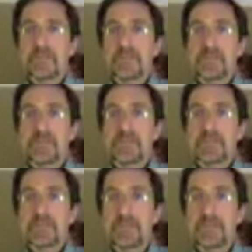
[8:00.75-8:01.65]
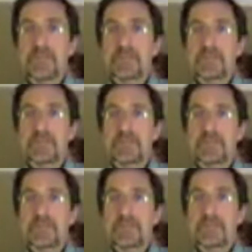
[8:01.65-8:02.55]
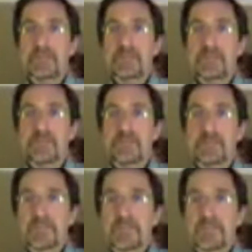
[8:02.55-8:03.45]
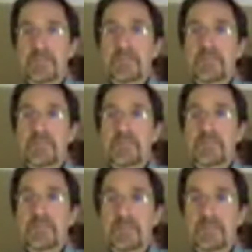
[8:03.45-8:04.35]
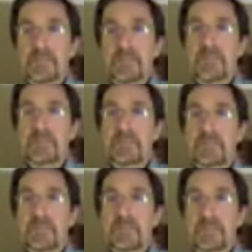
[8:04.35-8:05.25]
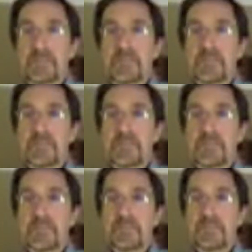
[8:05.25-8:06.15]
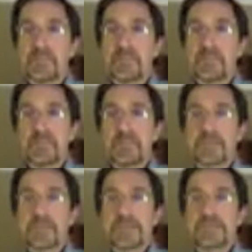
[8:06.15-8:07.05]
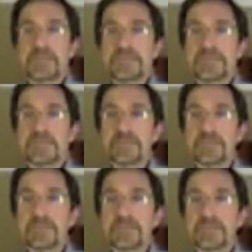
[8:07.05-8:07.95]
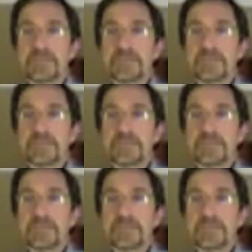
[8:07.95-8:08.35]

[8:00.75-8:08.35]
The person shown says nothing.